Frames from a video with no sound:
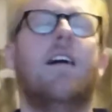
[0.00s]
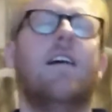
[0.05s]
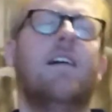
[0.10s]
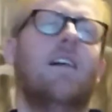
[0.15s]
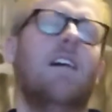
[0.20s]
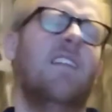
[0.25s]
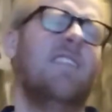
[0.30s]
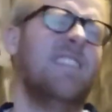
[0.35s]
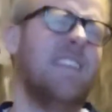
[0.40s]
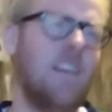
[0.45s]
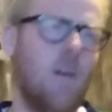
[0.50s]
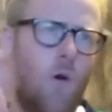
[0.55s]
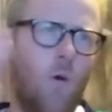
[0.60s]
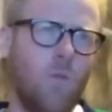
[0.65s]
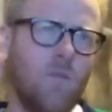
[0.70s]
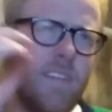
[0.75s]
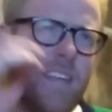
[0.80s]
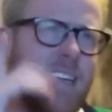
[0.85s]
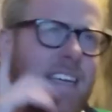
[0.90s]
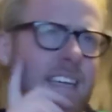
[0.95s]
The
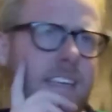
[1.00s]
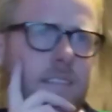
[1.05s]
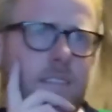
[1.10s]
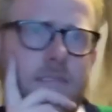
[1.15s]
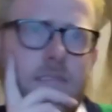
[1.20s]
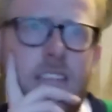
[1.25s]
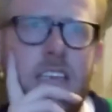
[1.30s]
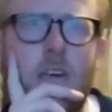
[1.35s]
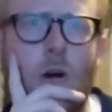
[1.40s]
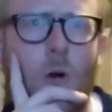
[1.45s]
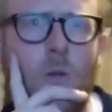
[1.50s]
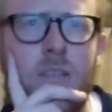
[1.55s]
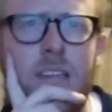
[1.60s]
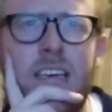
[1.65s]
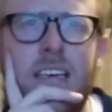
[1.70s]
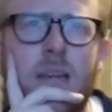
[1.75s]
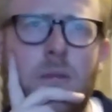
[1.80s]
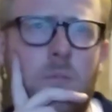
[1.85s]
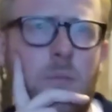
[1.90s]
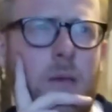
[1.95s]

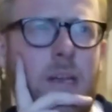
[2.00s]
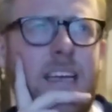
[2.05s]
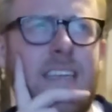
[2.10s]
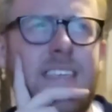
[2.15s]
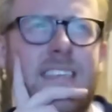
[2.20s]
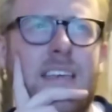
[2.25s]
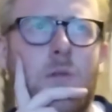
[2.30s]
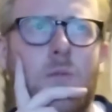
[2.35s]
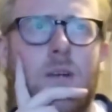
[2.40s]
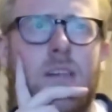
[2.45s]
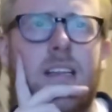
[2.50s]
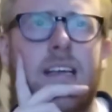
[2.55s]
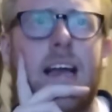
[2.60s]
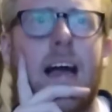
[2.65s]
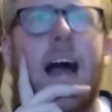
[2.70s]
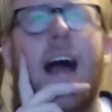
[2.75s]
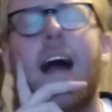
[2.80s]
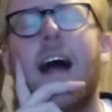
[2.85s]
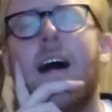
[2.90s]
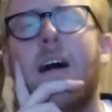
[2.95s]
only complaint I really
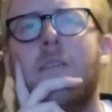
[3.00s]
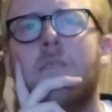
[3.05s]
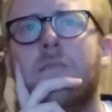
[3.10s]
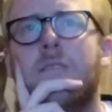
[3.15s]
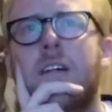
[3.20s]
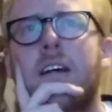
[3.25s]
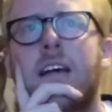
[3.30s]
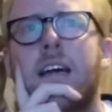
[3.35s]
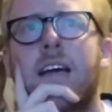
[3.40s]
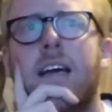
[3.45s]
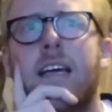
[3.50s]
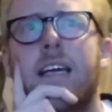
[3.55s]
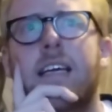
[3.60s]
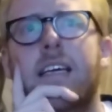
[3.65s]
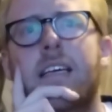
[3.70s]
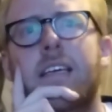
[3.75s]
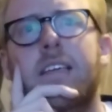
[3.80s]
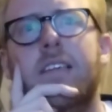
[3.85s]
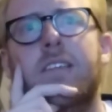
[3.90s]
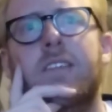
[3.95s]
have
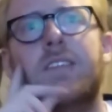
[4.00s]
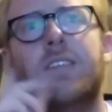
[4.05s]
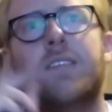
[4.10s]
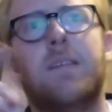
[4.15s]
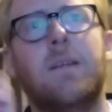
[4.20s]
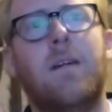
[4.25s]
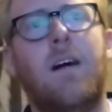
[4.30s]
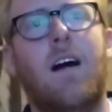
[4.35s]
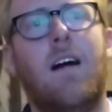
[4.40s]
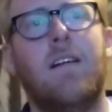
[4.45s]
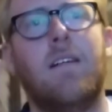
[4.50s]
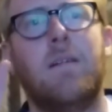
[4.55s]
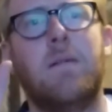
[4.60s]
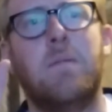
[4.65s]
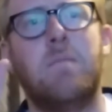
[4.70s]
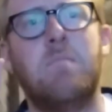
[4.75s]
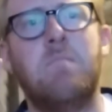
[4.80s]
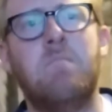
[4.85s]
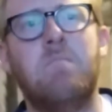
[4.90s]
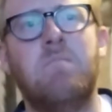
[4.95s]
is
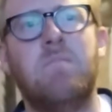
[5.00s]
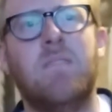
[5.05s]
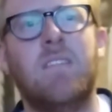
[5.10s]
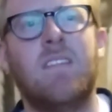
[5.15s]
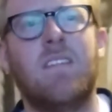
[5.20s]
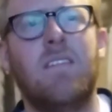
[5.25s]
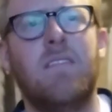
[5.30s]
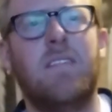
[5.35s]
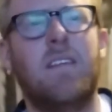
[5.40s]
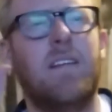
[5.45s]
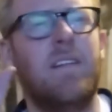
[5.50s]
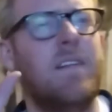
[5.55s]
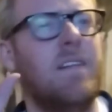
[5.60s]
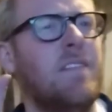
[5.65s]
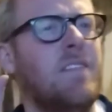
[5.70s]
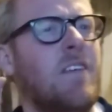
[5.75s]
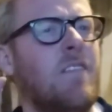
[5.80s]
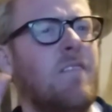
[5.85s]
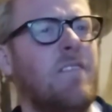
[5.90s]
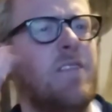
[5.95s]

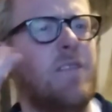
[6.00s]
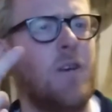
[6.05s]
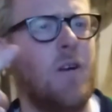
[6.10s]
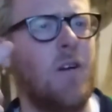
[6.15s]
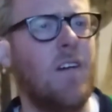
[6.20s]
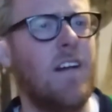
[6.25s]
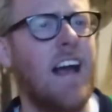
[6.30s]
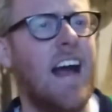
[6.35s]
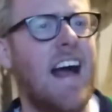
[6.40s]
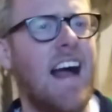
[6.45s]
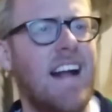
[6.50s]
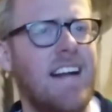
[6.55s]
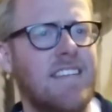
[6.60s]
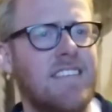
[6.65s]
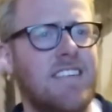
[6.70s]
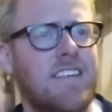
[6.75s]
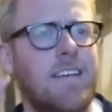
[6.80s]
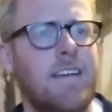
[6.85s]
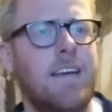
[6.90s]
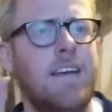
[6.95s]
the third
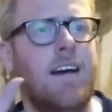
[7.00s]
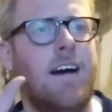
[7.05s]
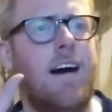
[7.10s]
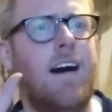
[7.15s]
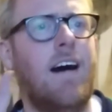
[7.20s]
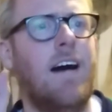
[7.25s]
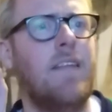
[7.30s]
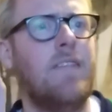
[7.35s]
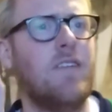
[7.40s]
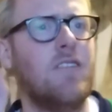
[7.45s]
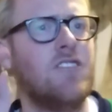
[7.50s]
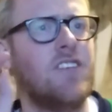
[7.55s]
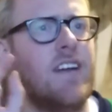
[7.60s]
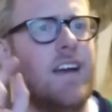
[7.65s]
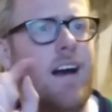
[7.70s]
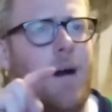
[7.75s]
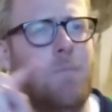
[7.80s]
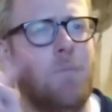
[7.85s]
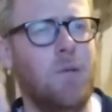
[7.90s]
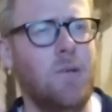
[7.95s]
act. There's a
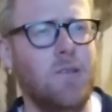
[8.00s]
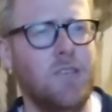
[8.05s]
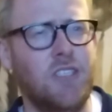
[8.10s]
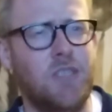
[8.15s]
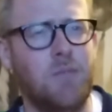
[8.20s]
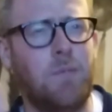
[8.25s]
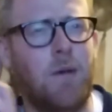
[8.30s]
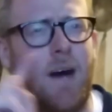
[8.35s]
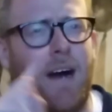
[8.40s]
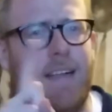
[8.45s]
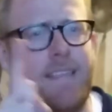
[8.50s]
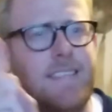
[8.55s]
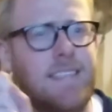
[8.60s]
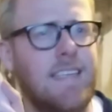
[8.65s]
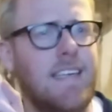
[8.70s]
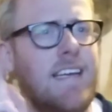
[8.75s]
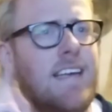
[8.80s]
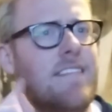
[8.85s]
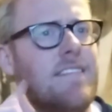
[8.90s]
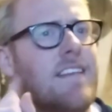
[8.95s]
couple spots
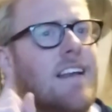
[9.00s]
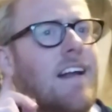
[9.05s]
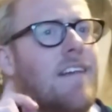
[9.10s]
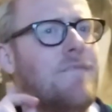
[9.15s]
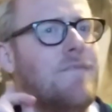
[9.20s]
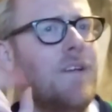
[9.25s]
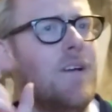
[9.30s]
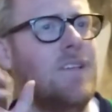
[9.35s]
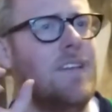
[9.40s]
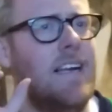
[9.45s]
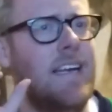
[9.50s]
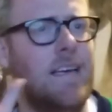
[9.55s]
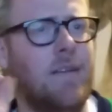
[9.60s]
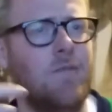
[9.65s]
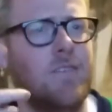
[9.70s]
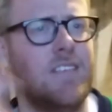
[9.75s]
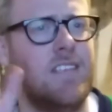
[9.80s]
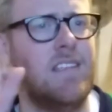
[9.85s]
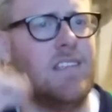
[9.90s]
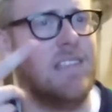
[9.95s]
in it that I felt like it
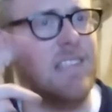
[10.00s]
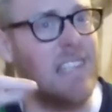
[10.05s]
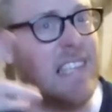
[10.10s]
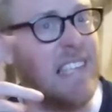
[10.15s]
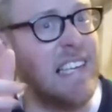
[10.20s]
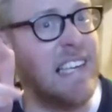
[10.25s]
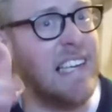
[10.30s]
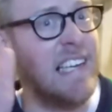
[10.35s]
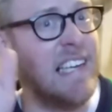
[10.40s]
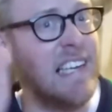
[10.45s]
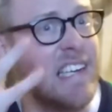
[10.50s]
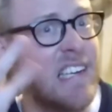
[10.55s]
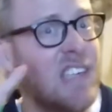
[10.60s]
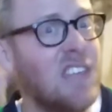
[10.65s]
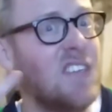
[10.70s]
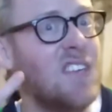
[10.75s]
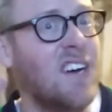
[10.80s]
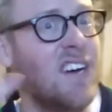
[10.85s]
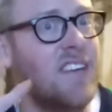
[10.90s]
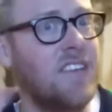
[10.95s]
was a
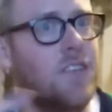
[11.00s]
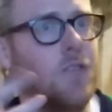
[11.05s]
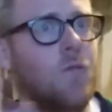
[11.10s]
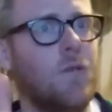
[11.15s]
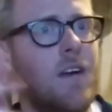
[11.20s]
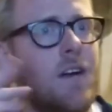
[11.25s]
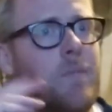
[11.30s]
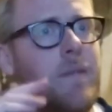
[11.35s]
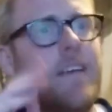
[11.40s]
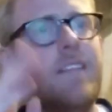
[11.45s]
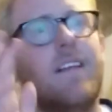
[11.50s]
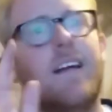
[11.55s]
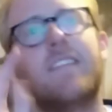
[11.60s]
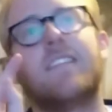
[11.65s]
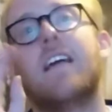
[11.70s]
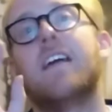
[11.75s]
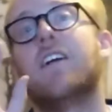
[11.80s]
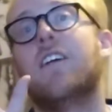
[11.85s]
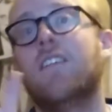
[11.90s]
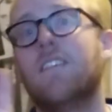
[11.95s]
little underwhelming, like
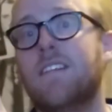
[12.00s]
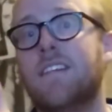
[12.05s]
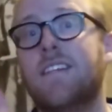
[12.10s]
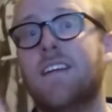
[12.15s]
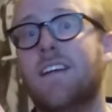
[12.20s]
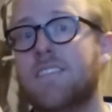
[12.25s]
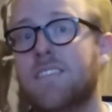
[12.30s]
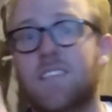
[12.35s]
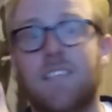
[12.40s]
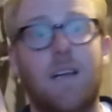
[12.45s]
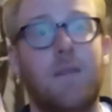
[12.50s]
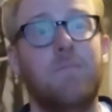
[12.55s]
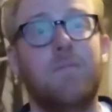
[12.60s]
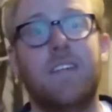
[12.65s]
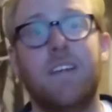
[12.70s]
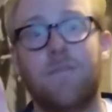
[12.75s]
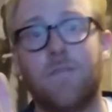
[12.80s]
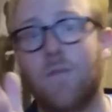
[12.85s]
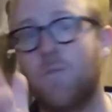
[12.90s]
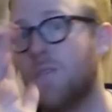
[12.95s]
they could have done something
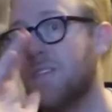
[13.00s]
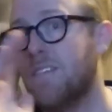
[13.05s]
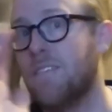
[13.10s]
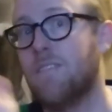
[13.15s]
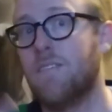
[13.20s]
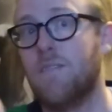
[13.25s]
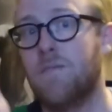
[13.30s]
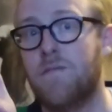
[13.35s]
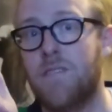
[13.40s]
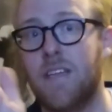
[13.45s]
different with either the